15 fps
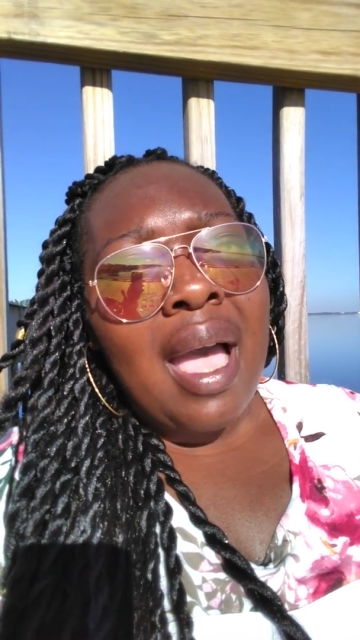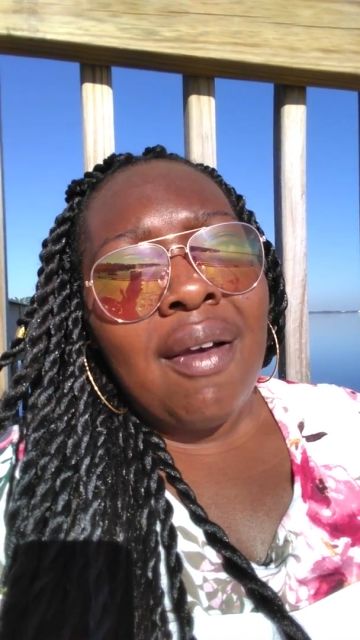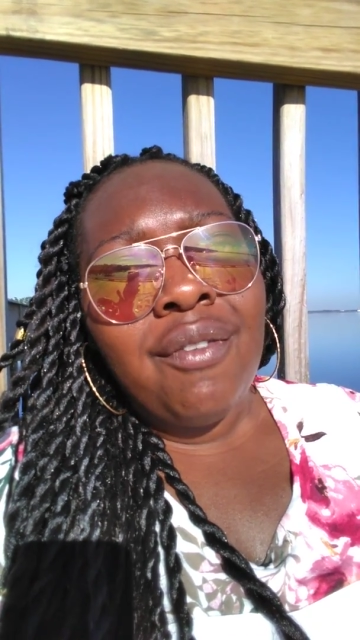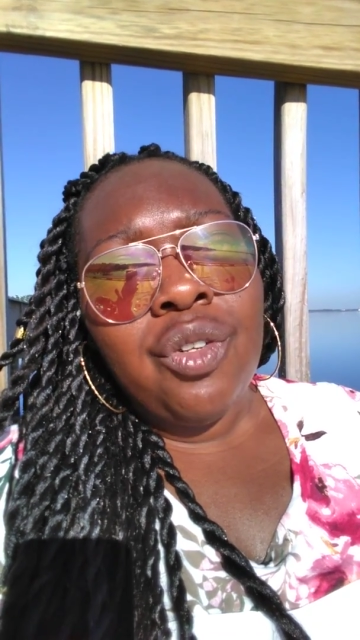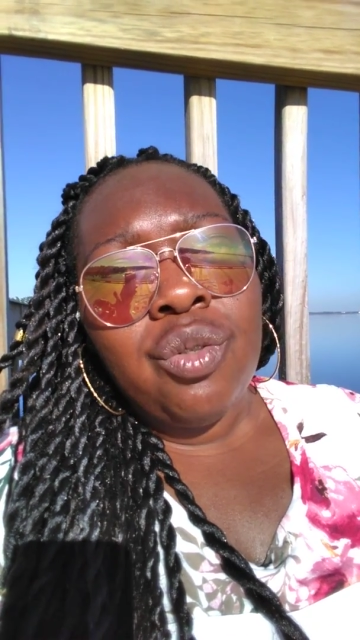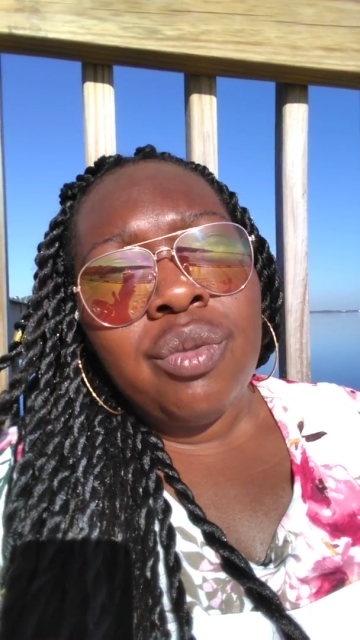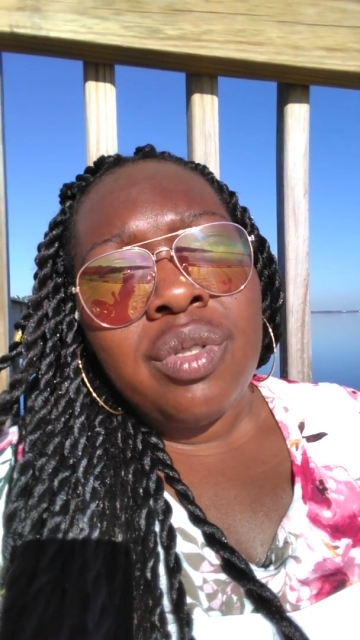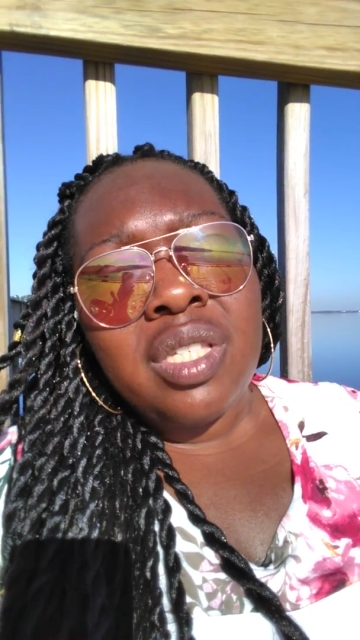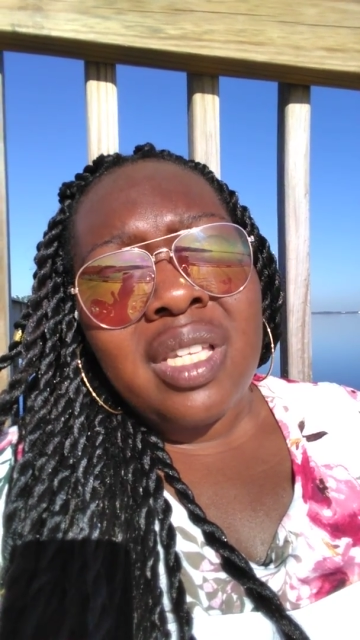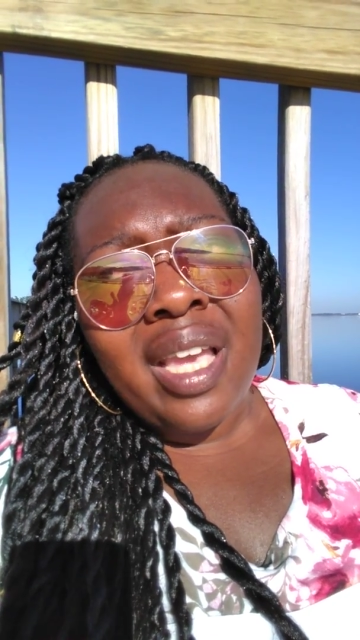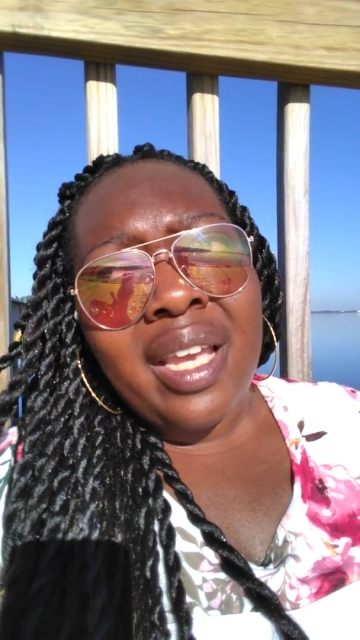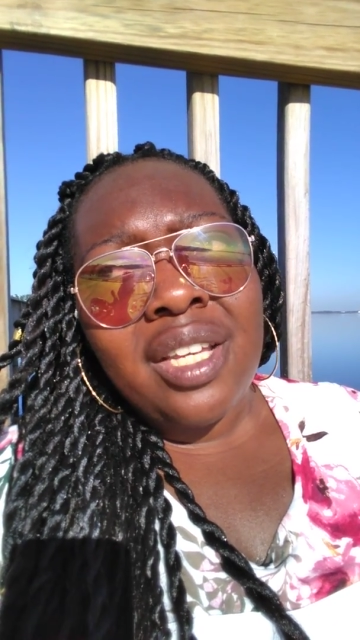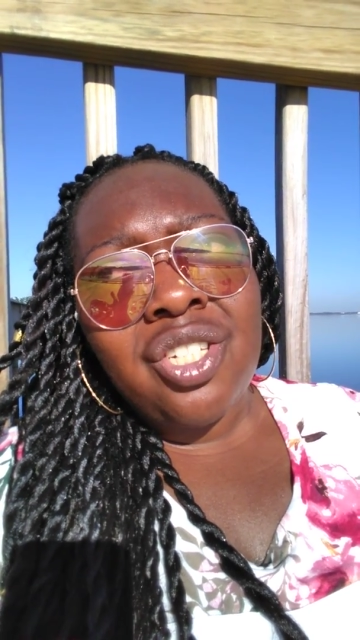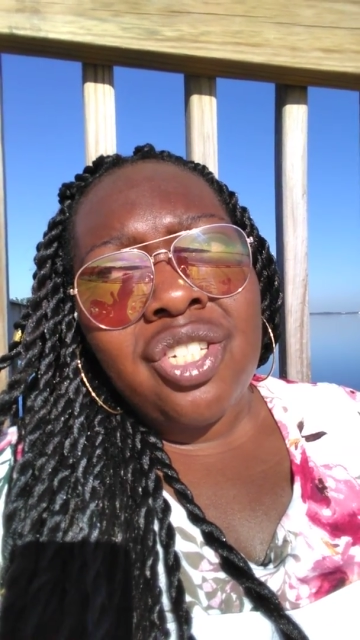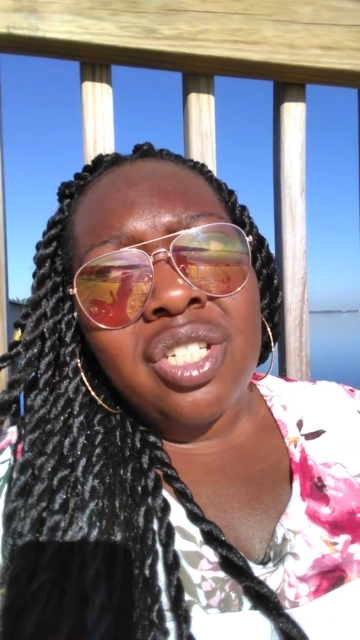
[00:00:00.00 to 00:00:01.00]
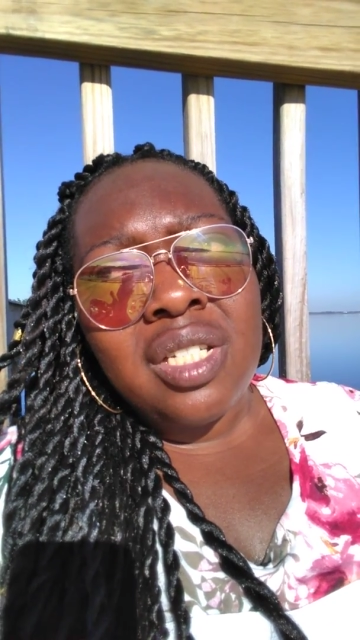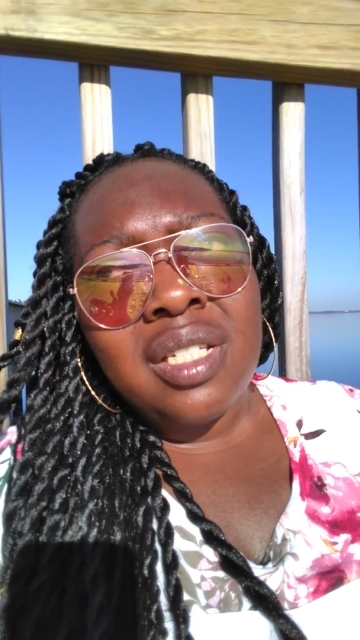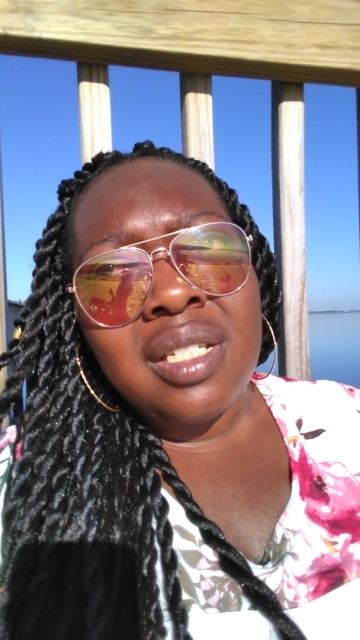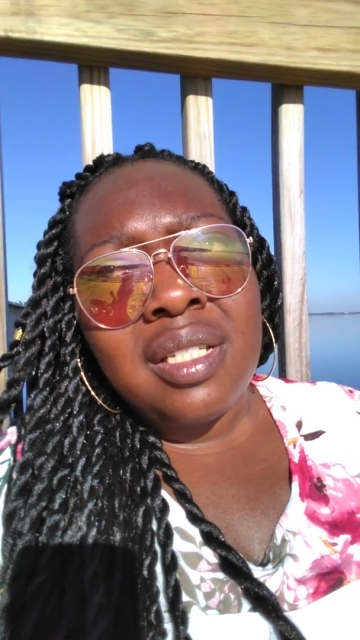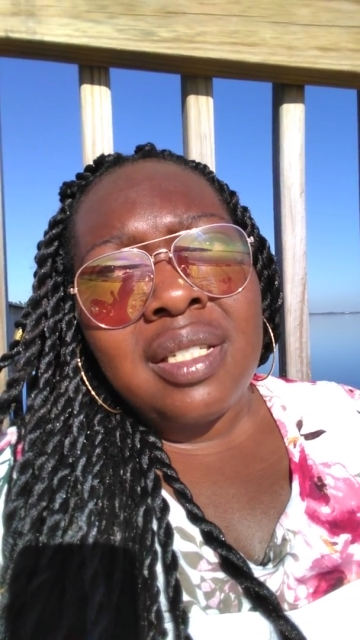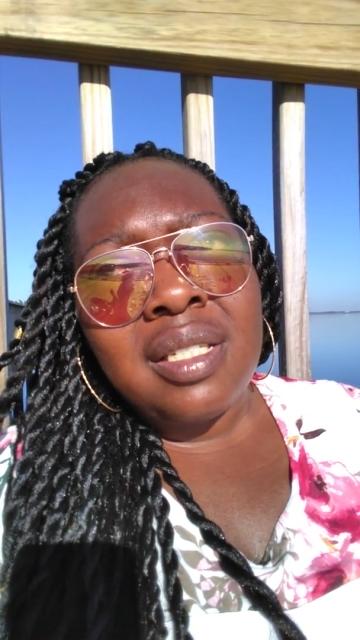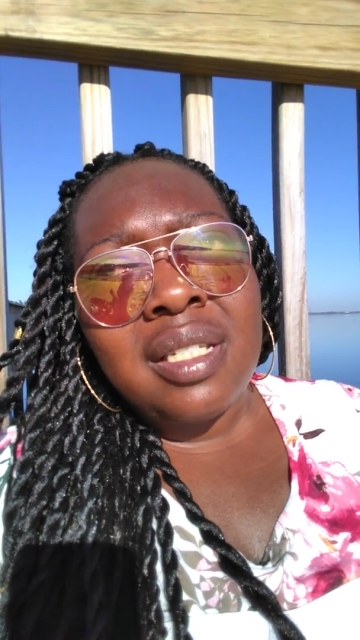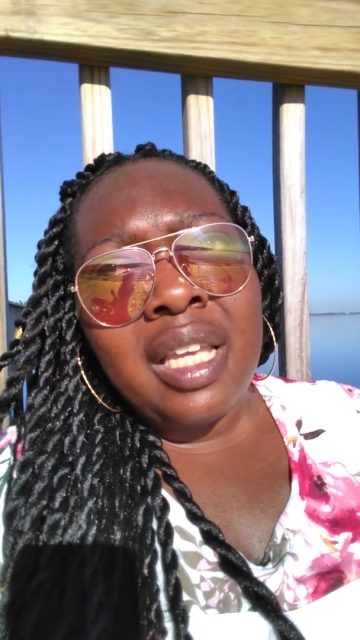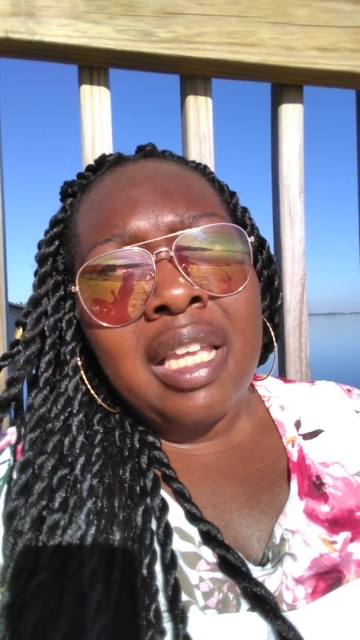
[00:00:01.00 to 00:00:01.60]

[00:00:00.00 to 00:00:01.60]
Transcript: have new sages